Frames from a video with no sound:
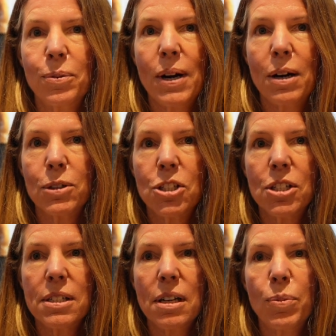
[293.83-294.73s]
well when
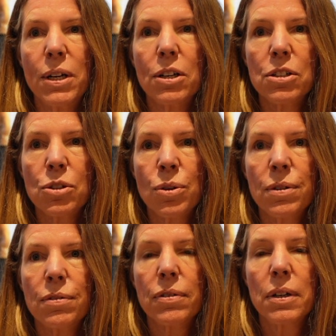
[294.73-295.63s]
she said we are sort
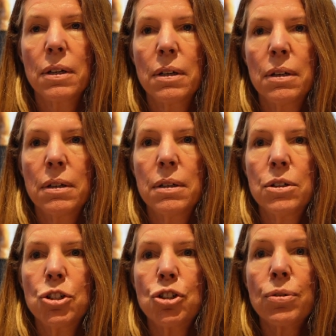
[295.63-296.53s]
of
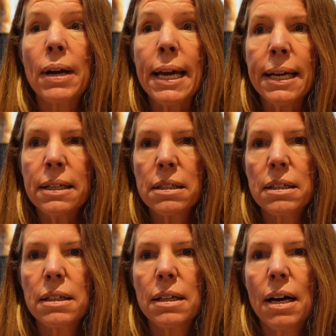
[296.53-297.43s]
trained
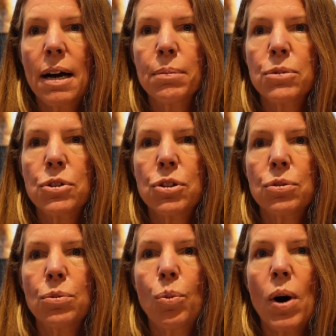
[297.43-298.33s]

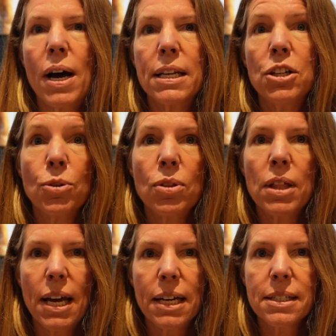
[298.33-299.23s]
to want new
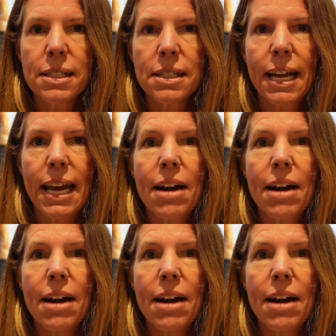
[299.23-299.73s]
things. Like